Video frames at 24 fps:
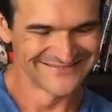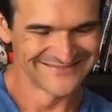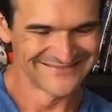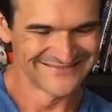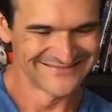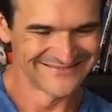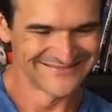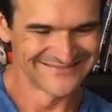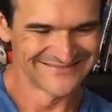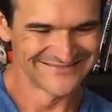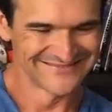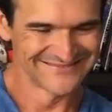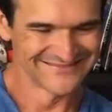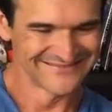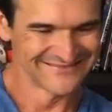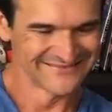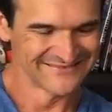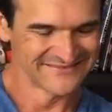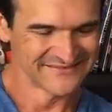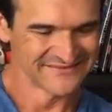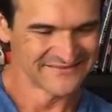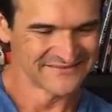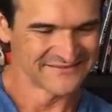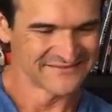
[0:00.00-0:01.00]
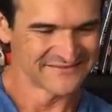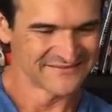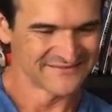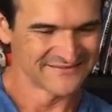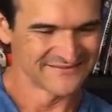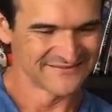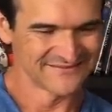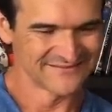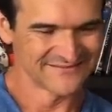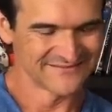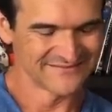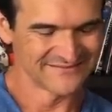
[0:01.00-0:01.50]

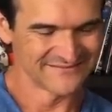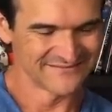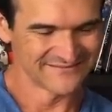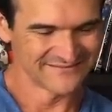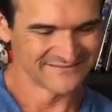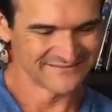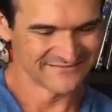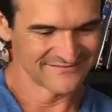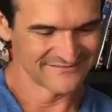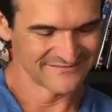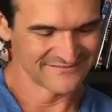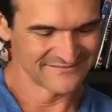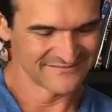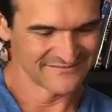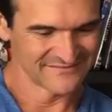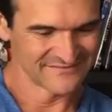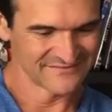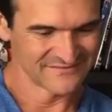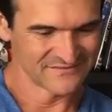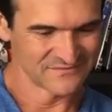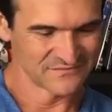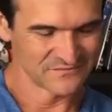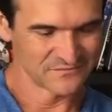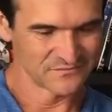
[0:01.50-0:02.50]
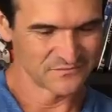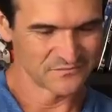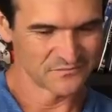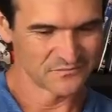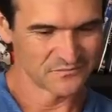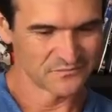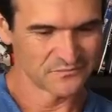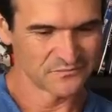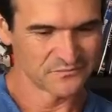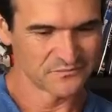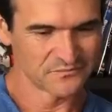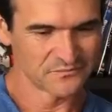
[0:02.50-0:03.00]

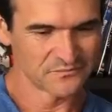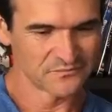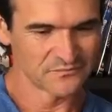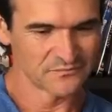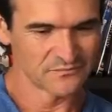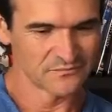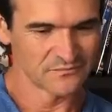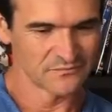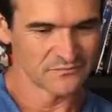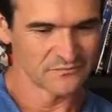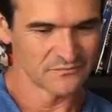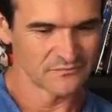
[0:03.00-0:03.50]
This person isn't speaking.